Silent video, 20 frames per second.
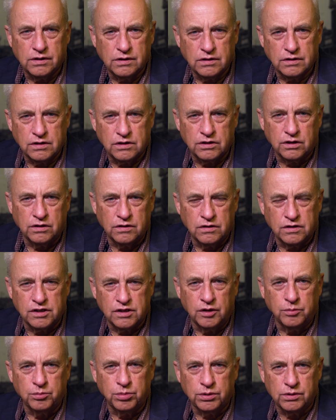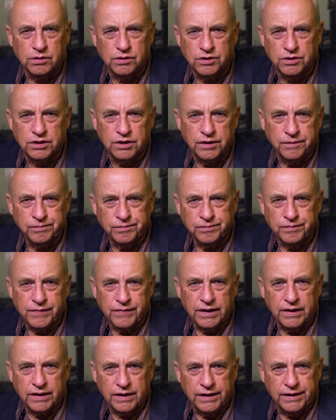certain symbols
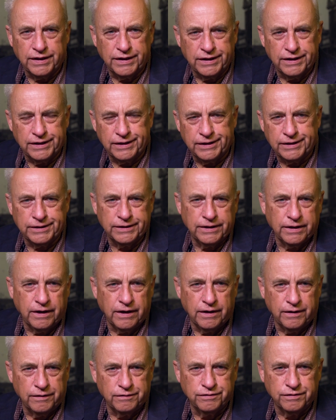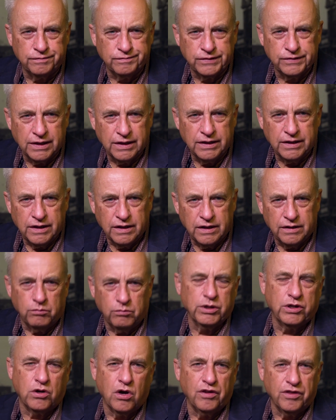
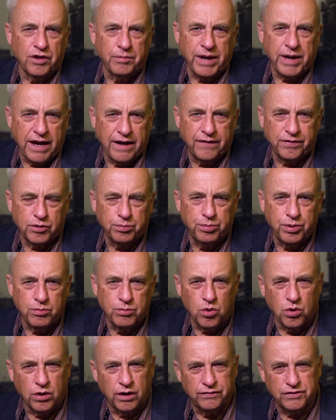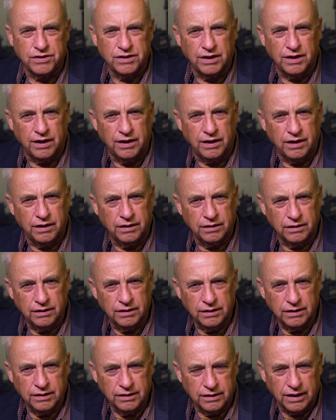we call them anthropomorphs.
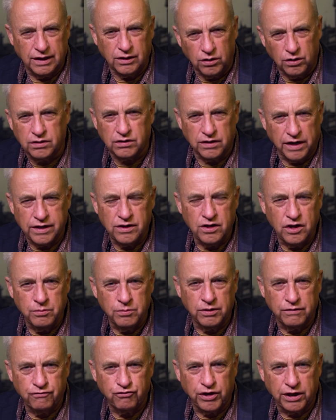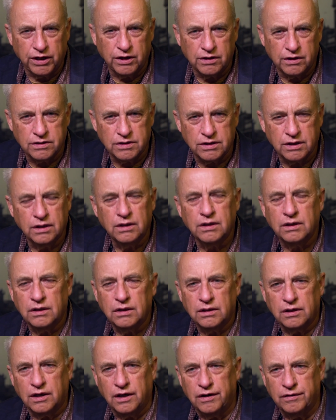They look like human figures.
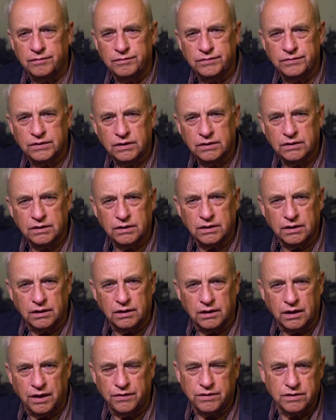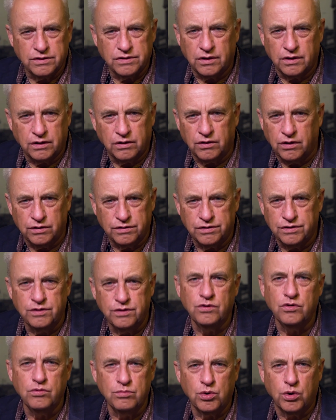Others are called
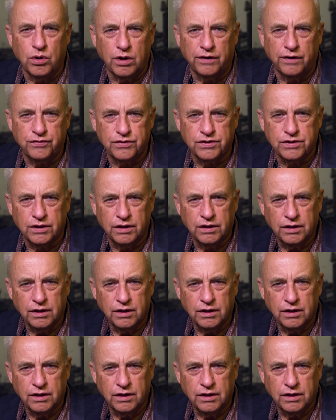zoomorphs,